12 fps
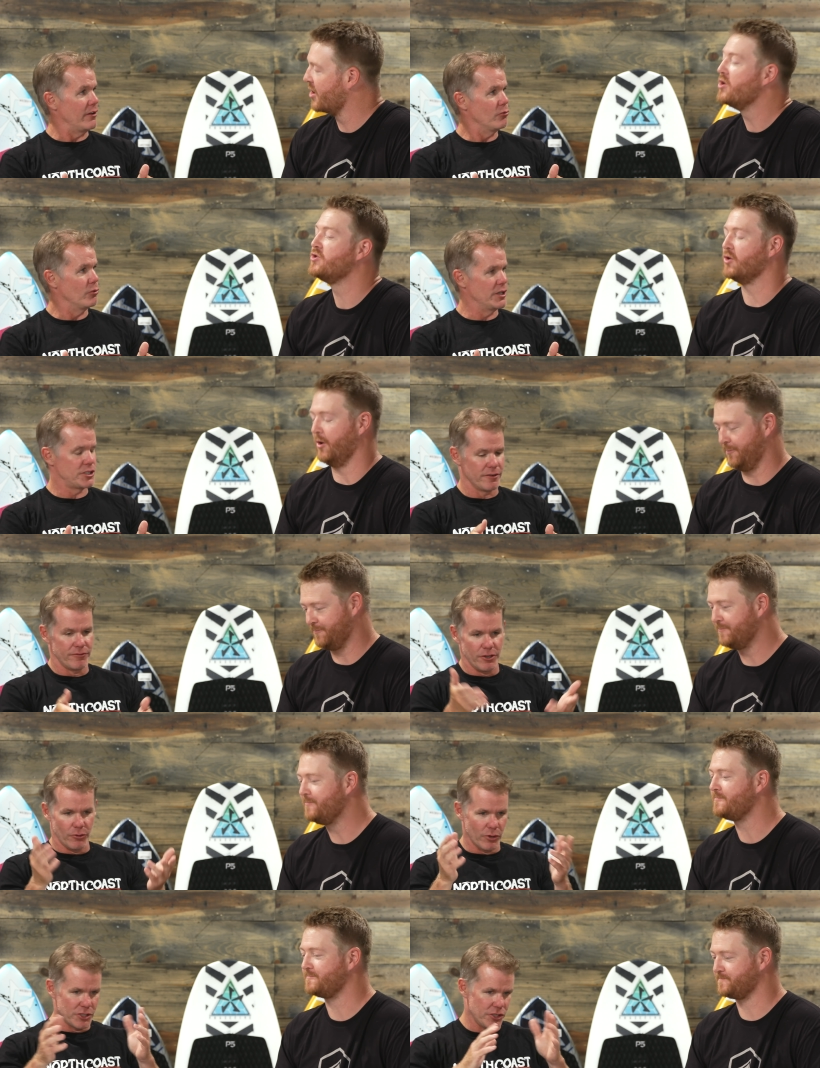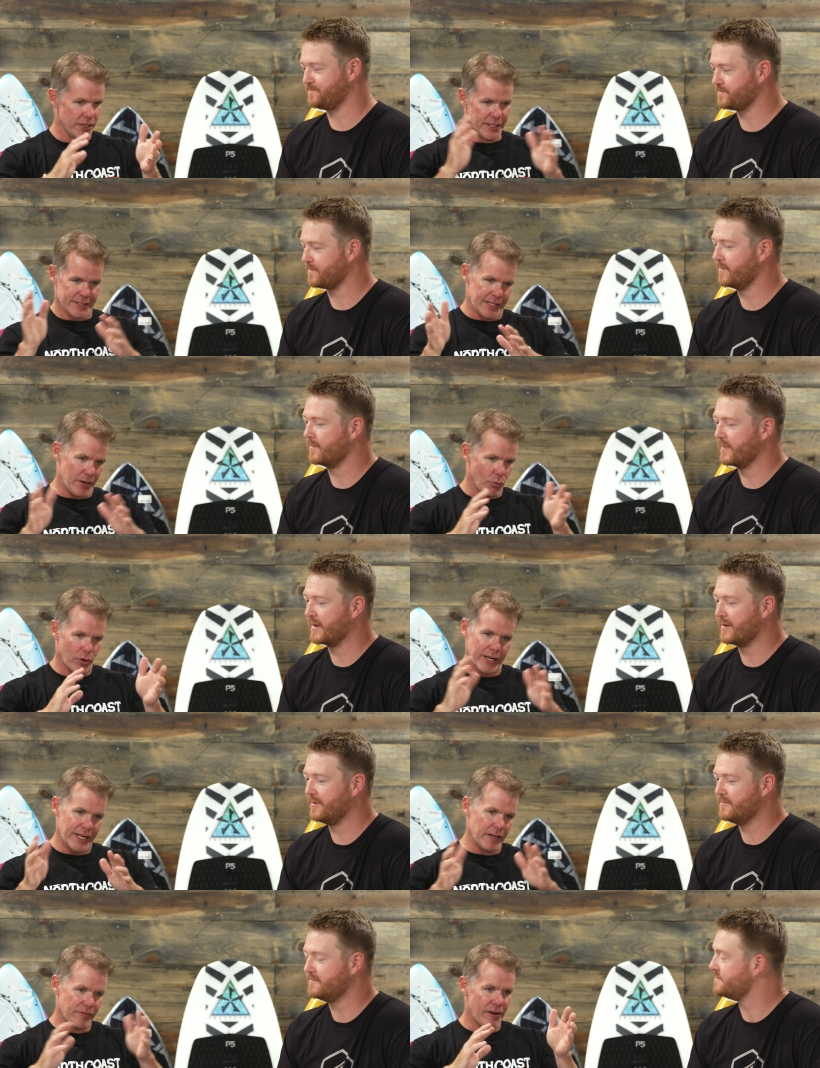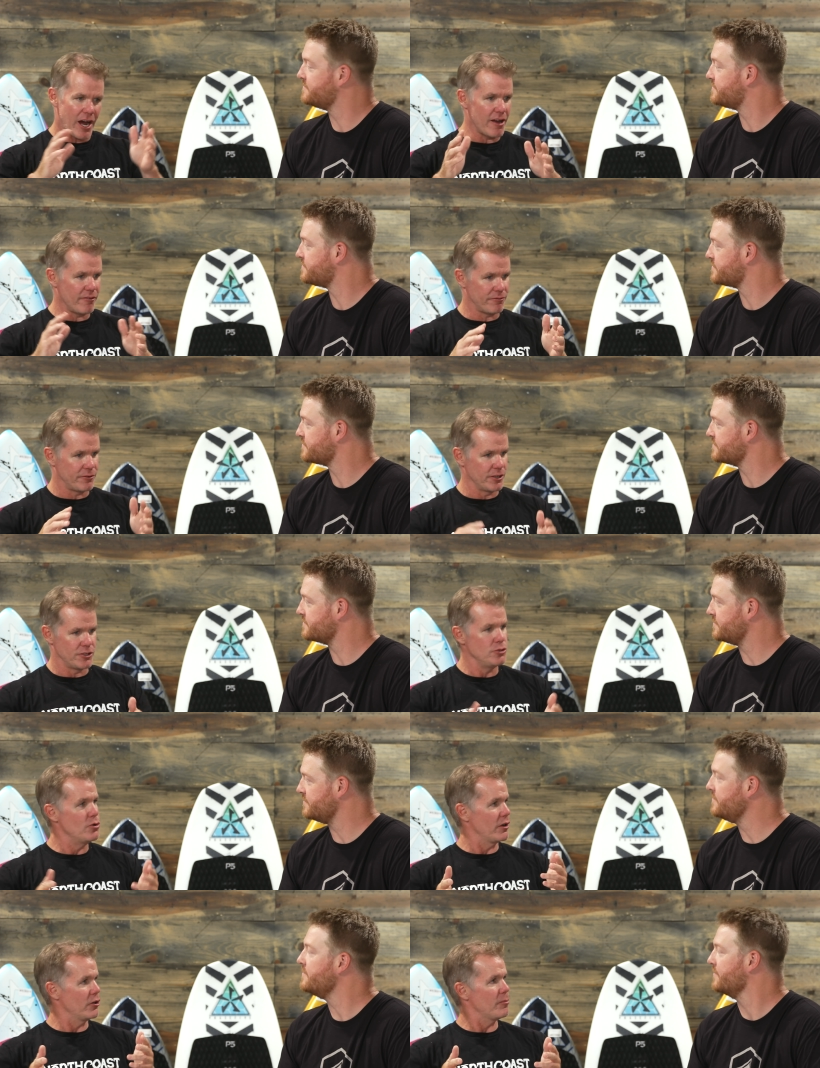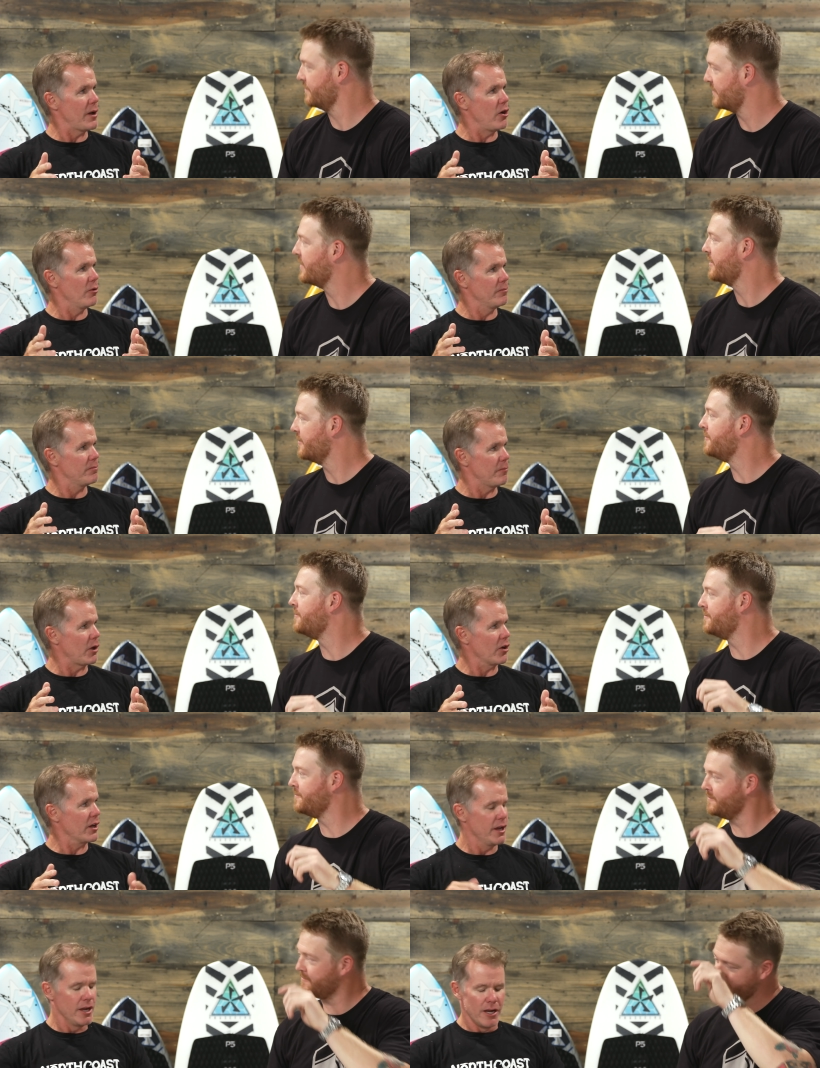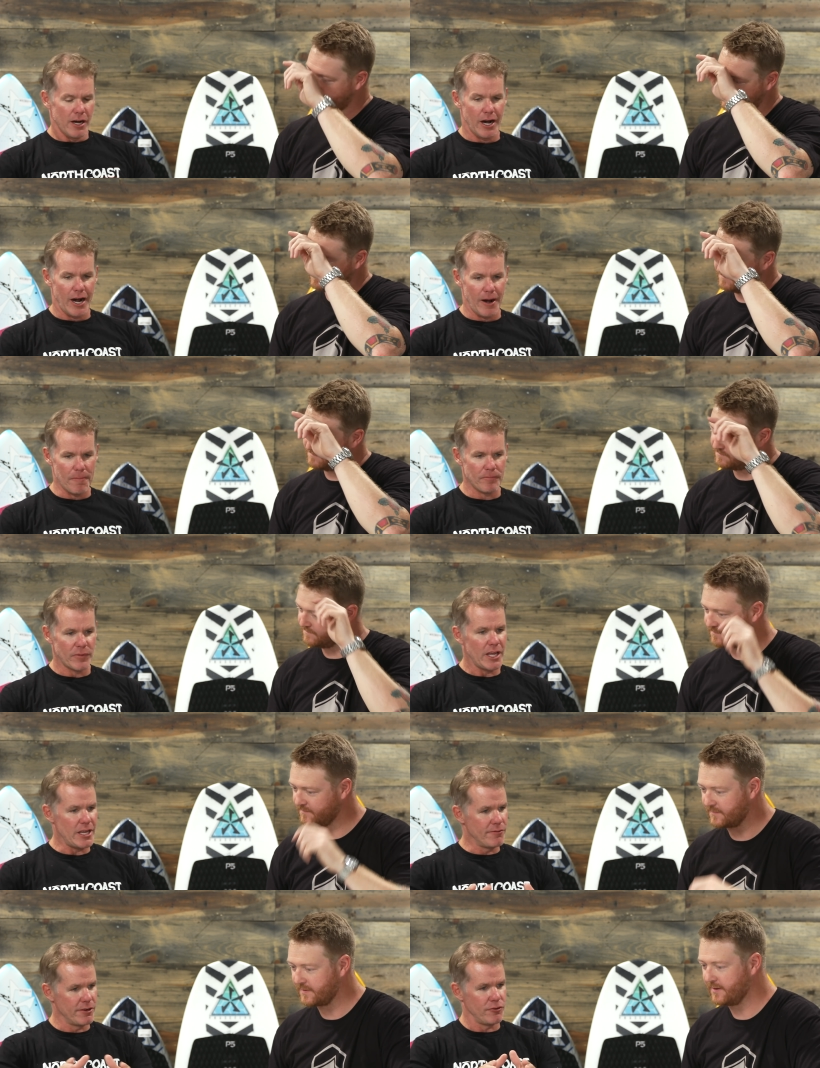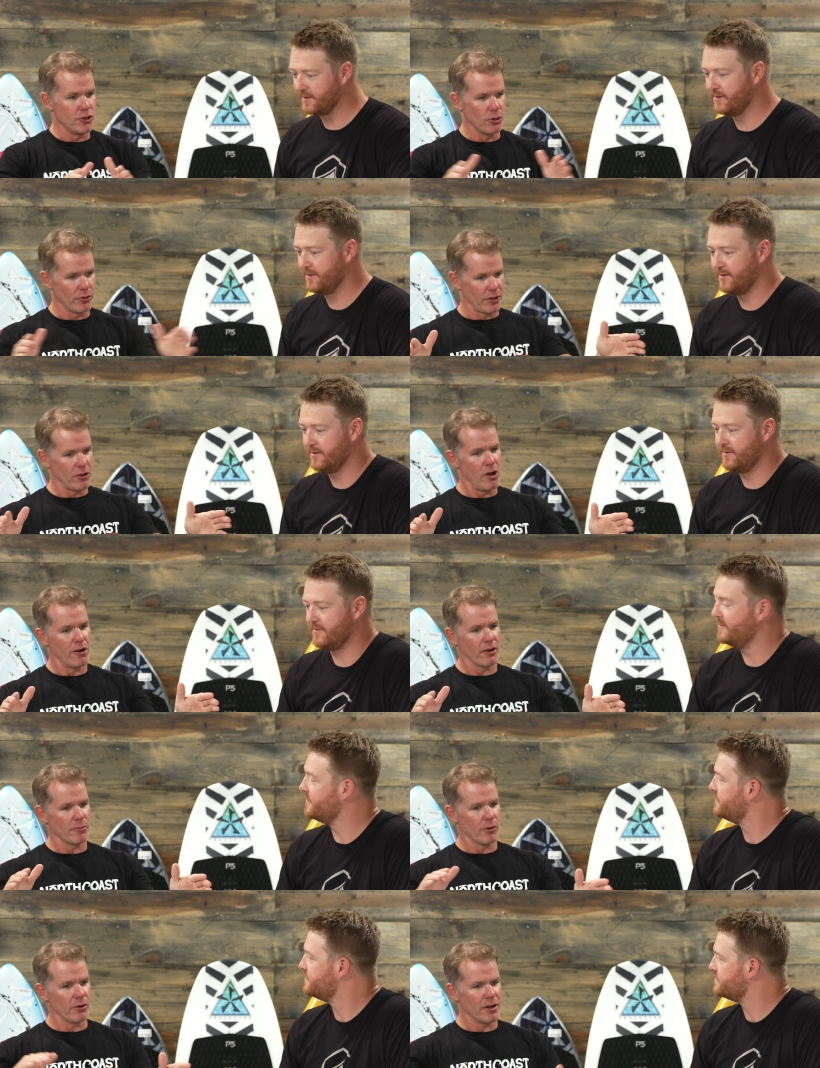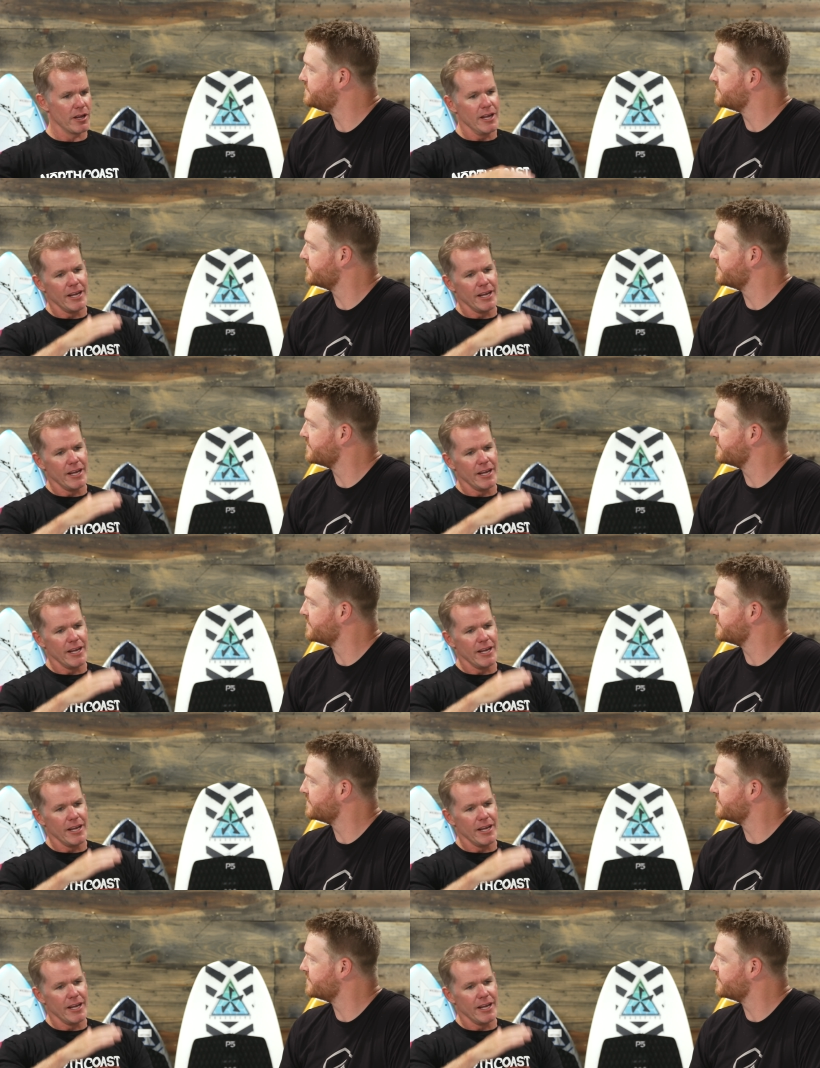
Speaker 1: Which, sure. if you know, once you get to that 185 to 200 pound mm-hmm. mark, mm-hmm. um, even if you go with a longer board,